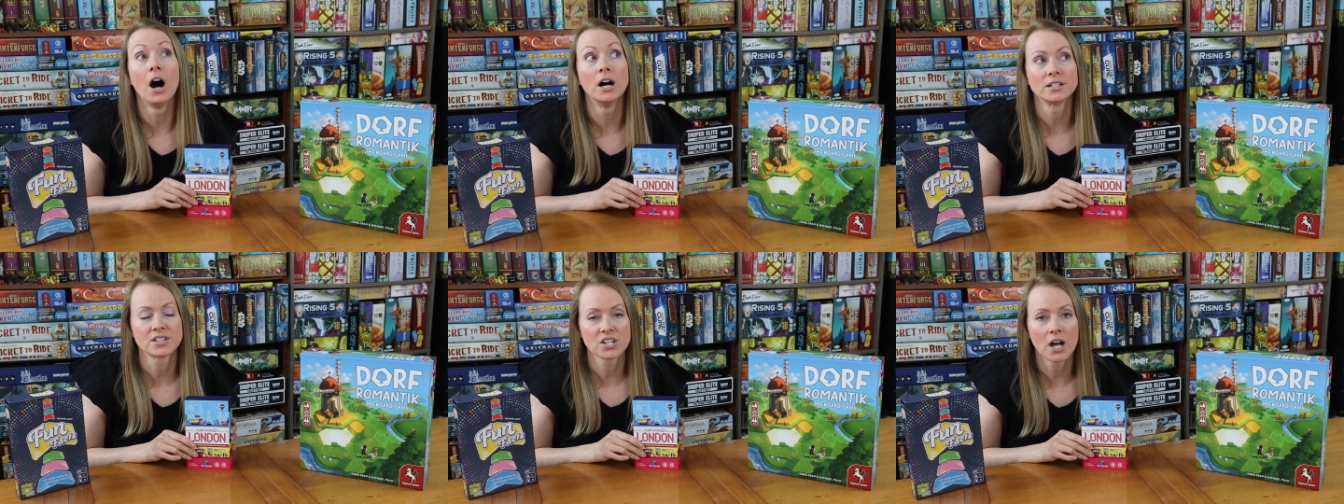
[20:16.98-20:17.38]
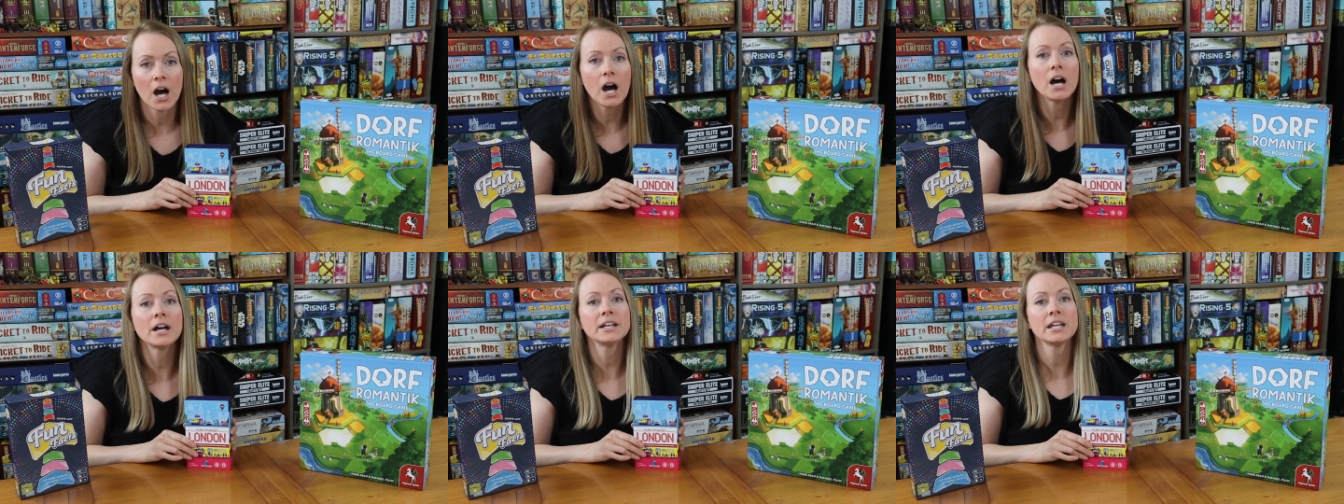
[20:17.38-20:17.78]
a
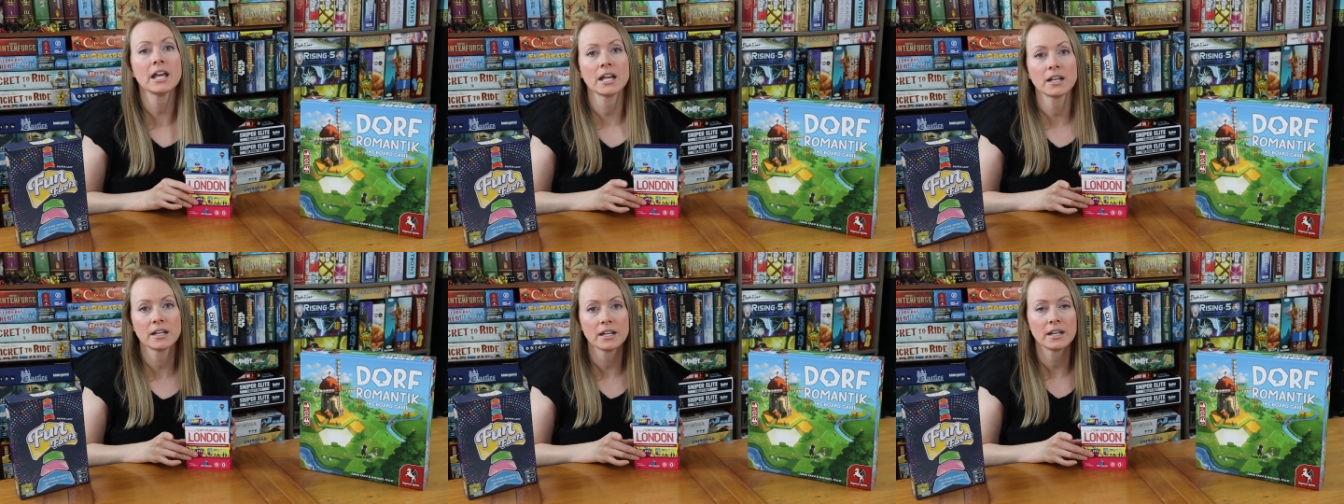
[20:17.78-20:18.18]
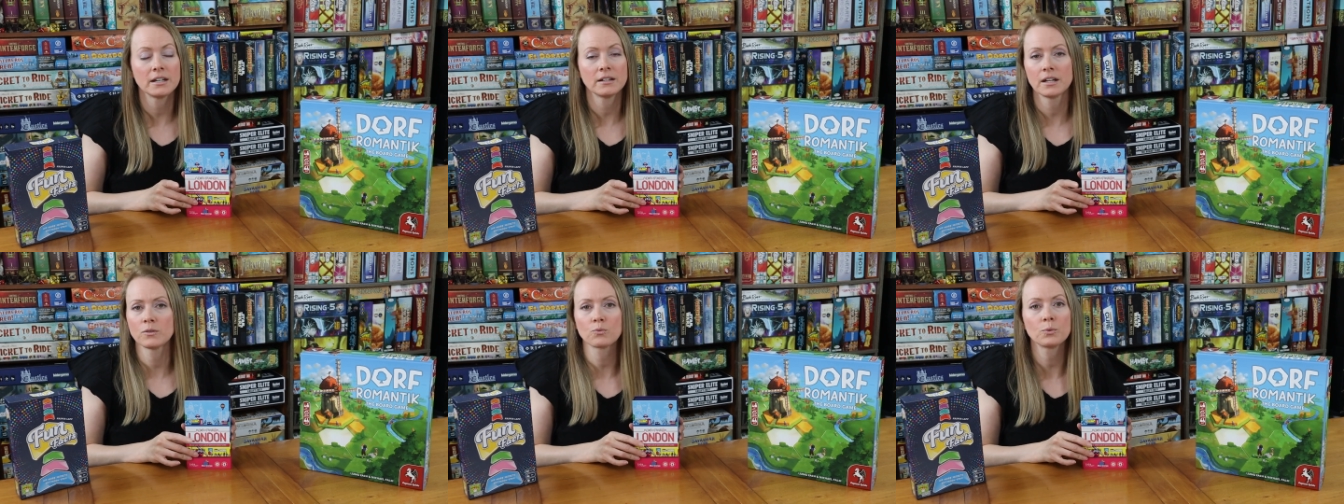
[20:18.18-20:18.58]
ton
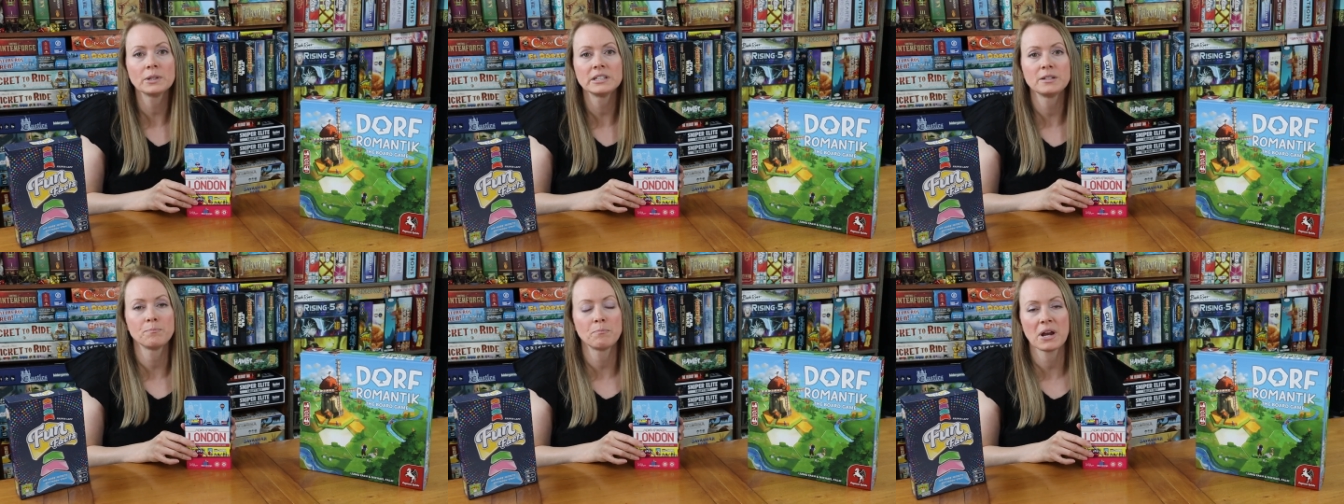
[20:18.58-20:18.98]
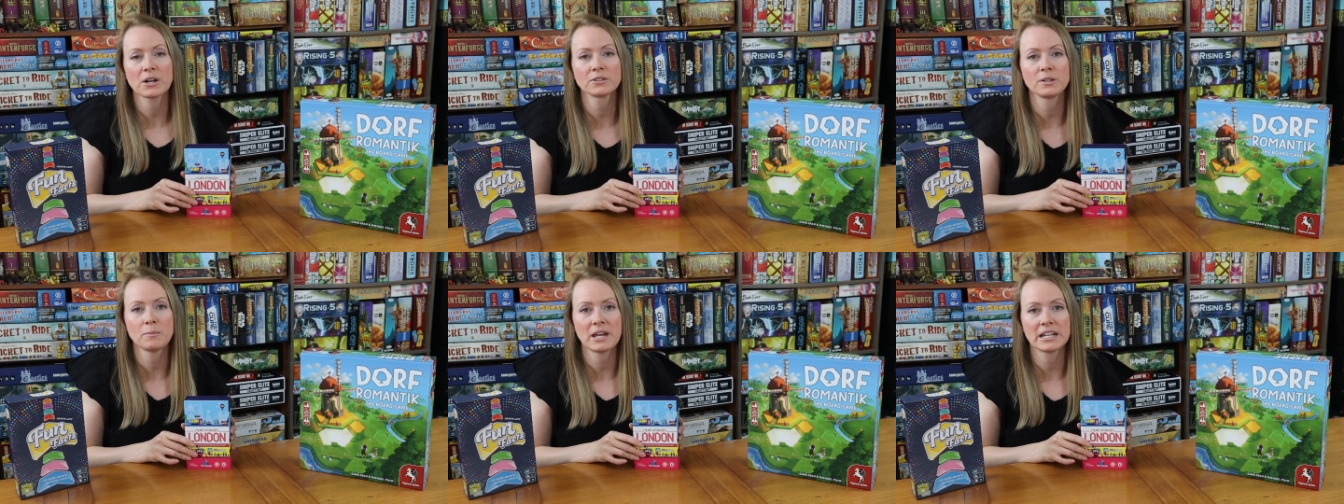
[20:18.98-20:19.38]
and, and really
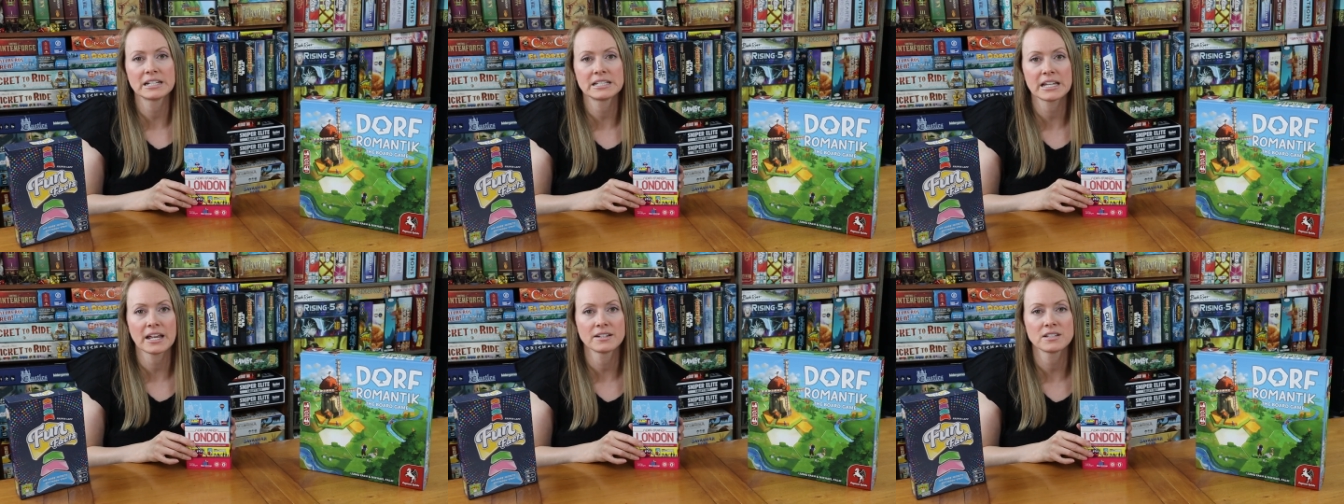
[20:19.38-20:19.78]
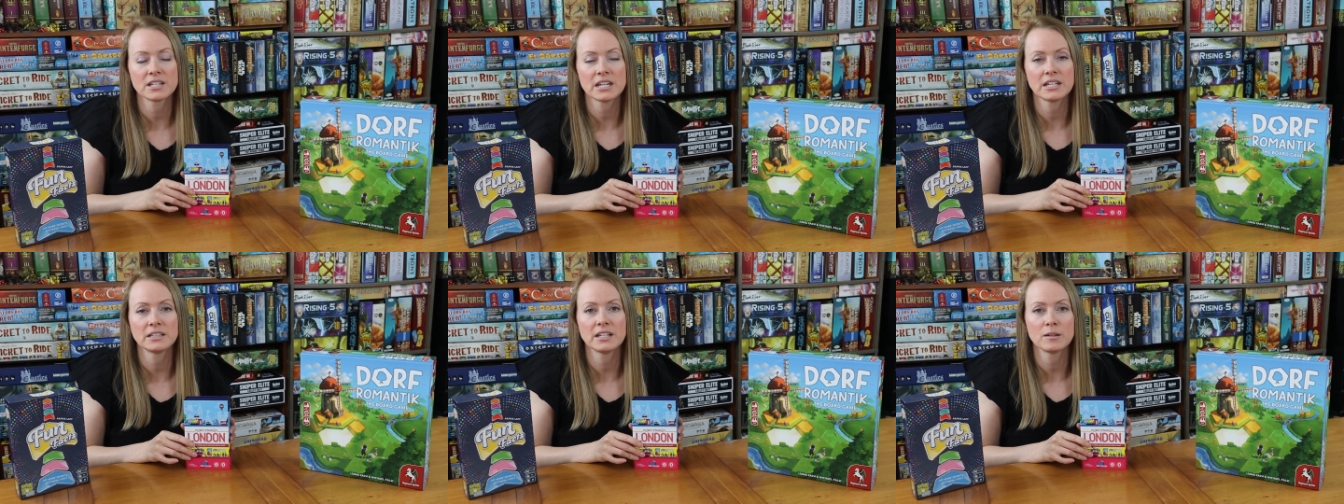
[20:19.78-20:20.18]
barely make a
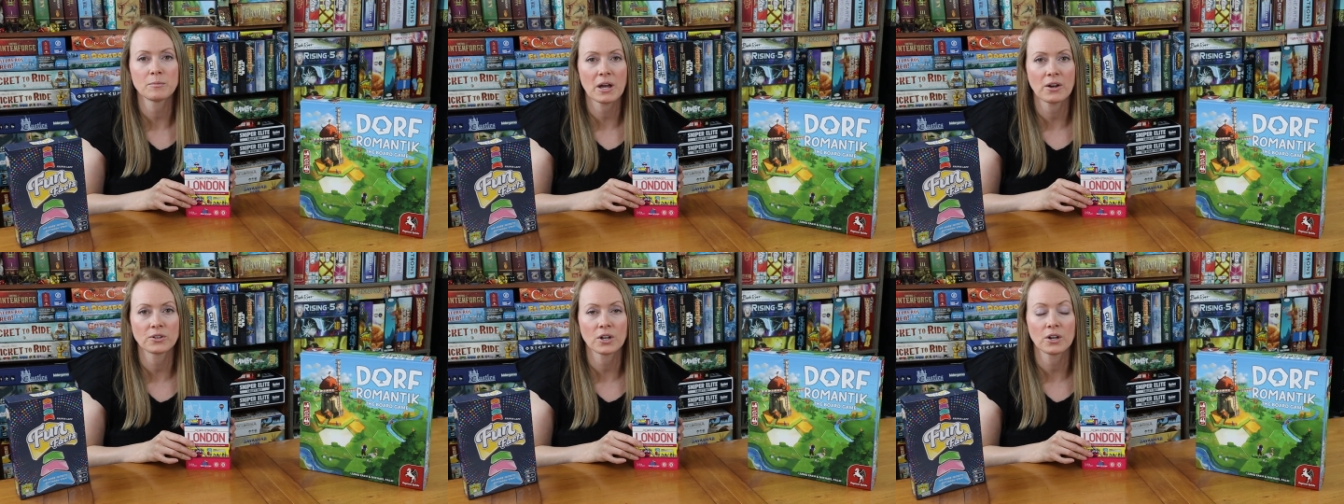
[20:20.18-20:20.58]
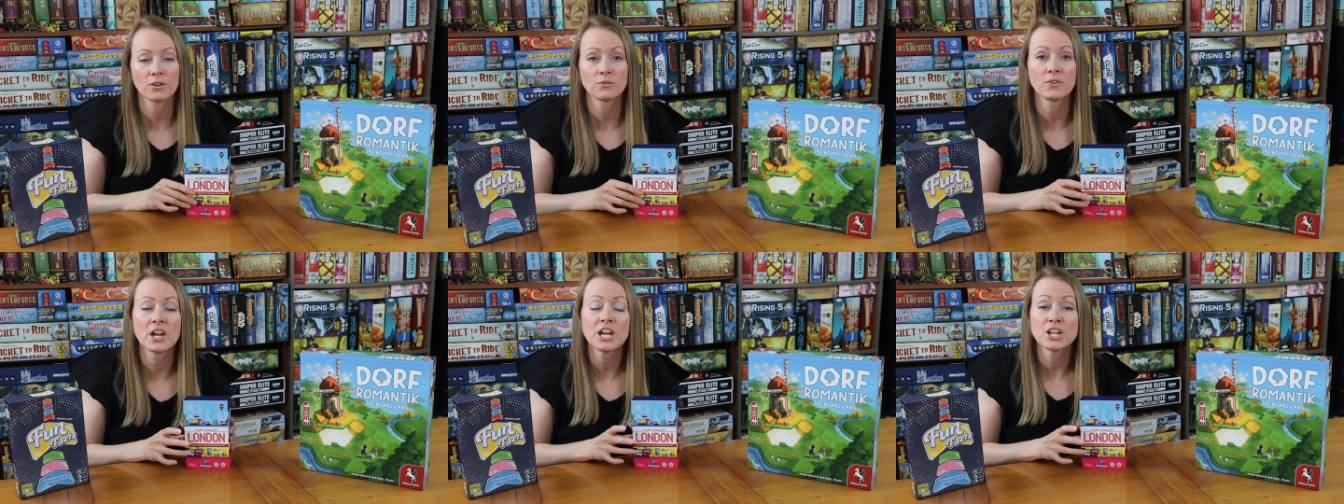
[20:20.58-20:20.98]
dent in the amount
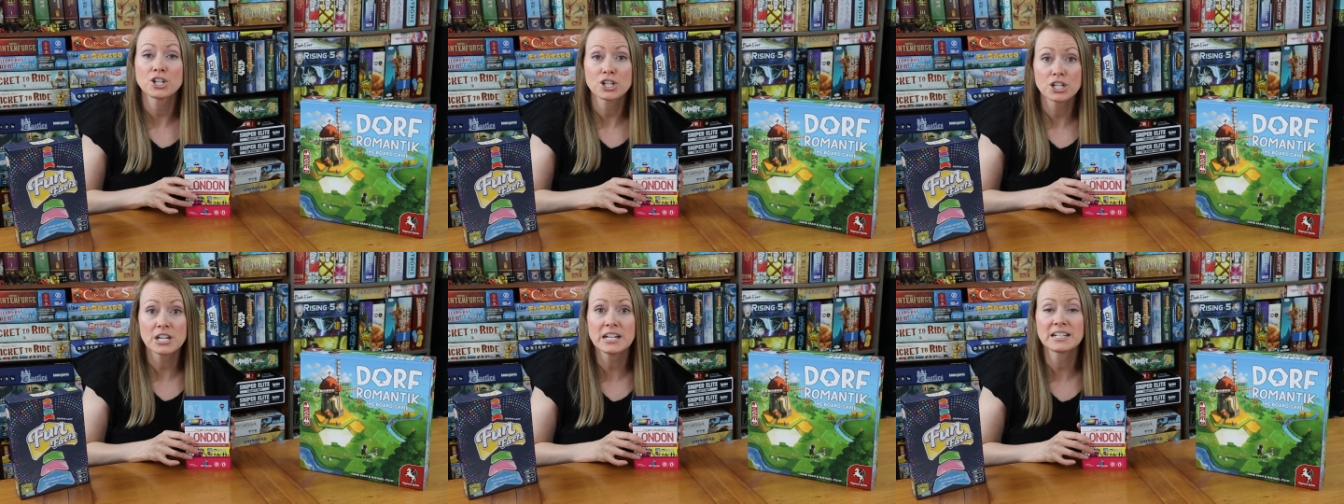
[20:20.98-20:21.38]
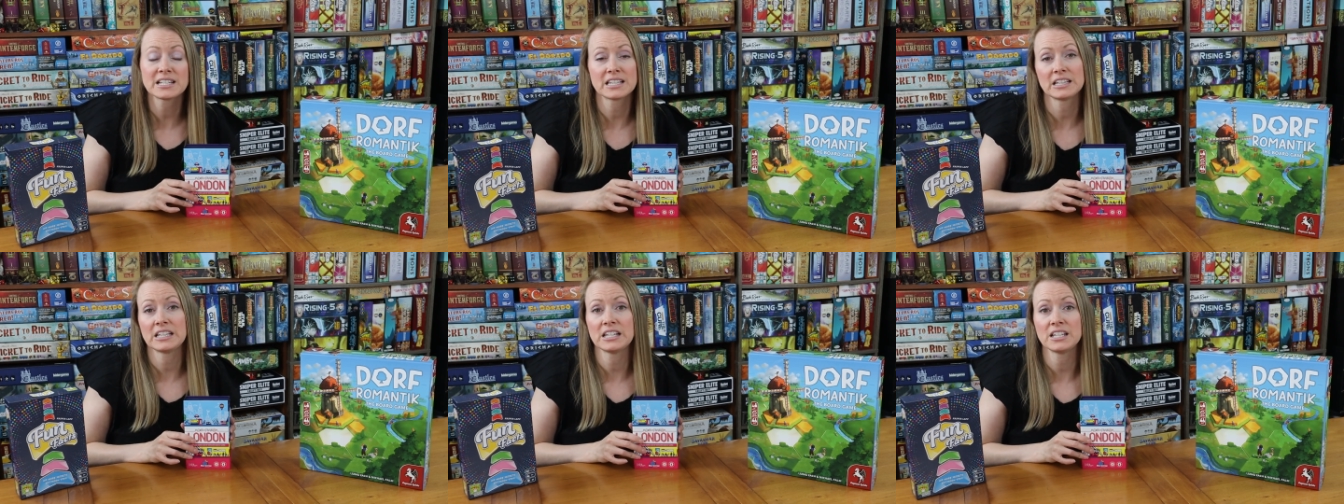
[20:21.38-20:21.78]
of sheets
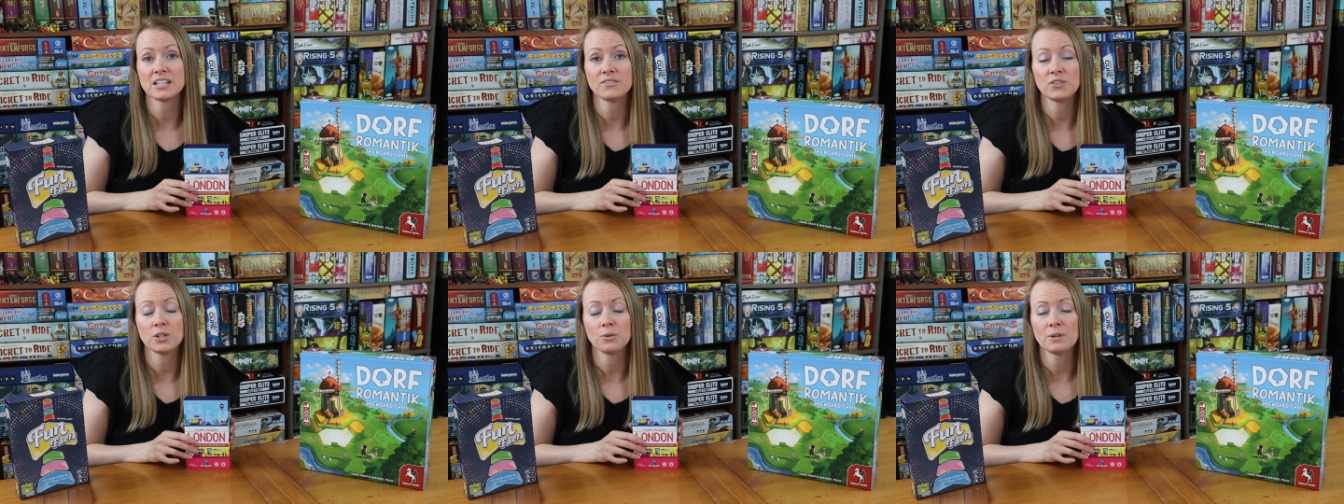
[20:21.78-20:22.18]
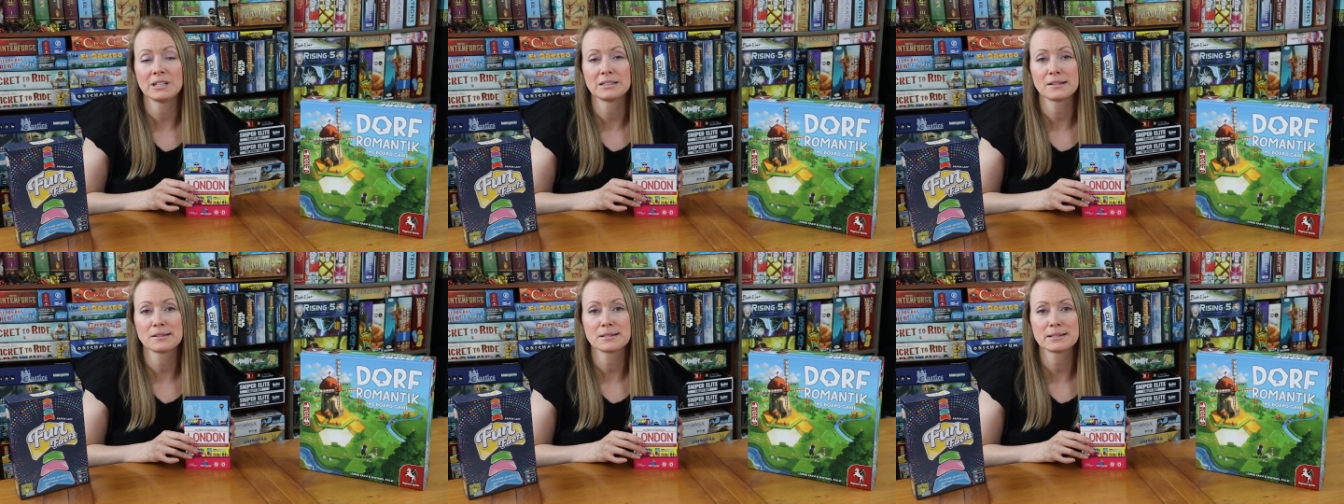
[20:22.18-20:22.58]
that they give you
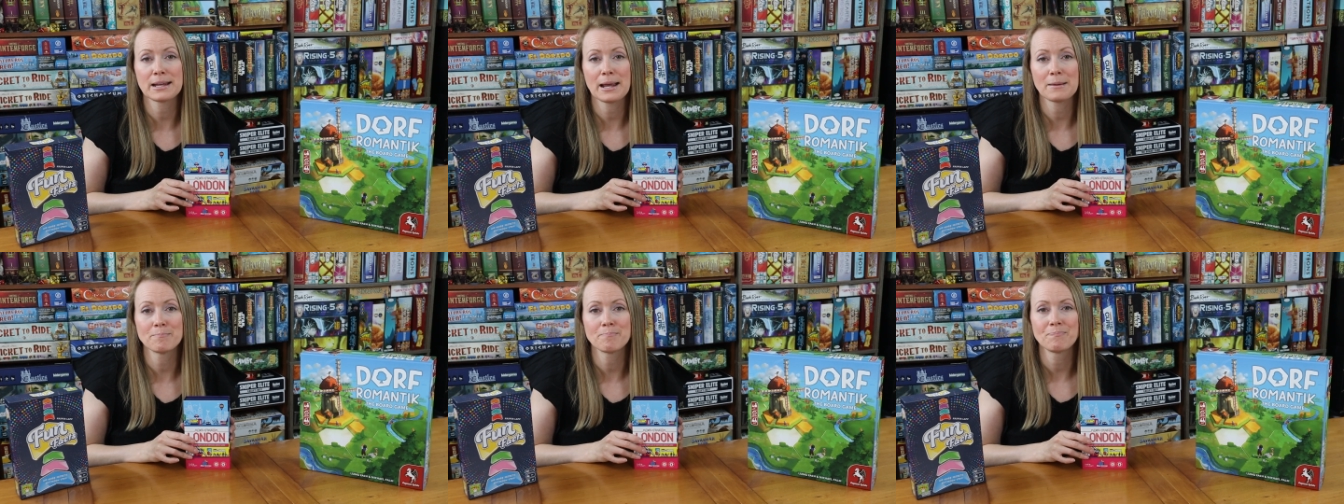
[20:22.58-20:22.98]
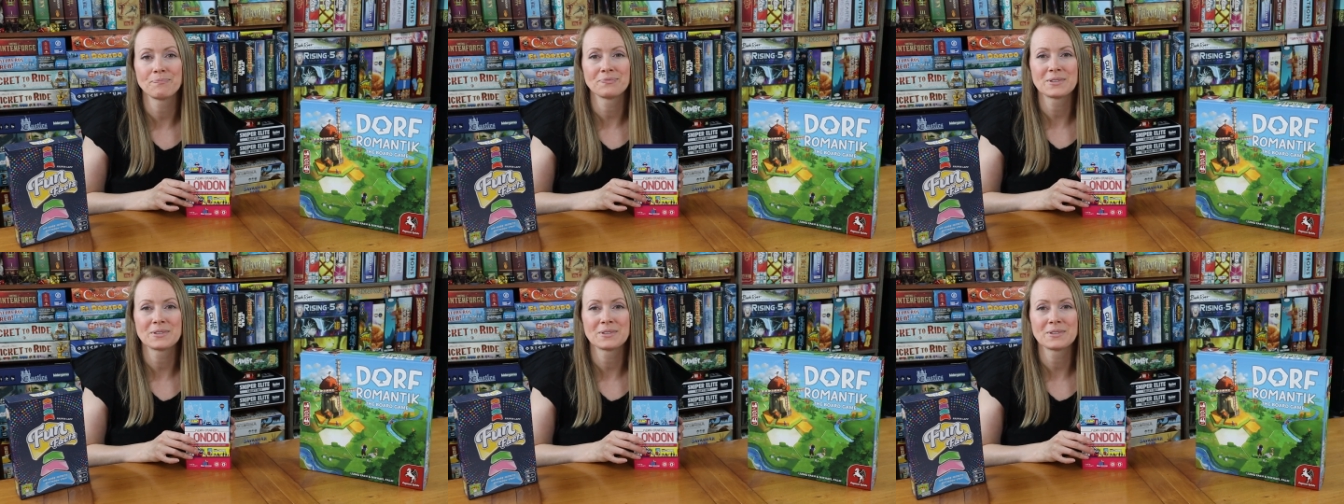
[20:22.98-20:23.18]
in this game.